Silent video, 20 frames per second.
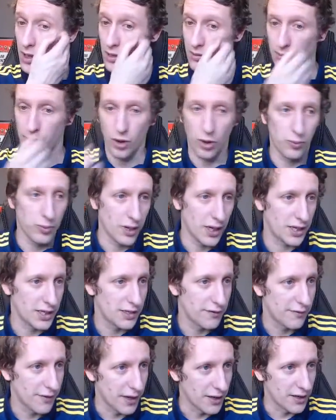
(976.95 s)
Ball playing
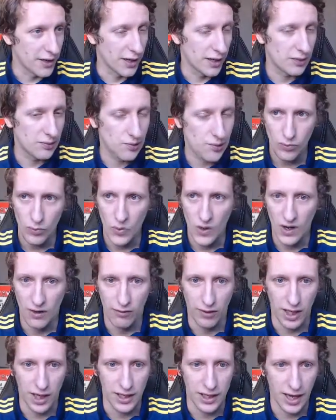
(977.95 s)
defender.
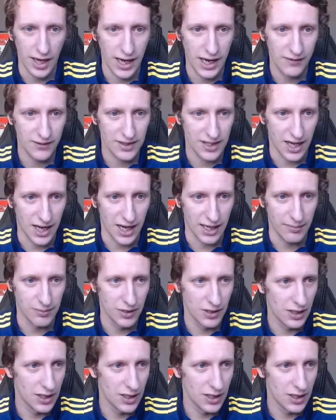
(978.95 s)
Right, half time.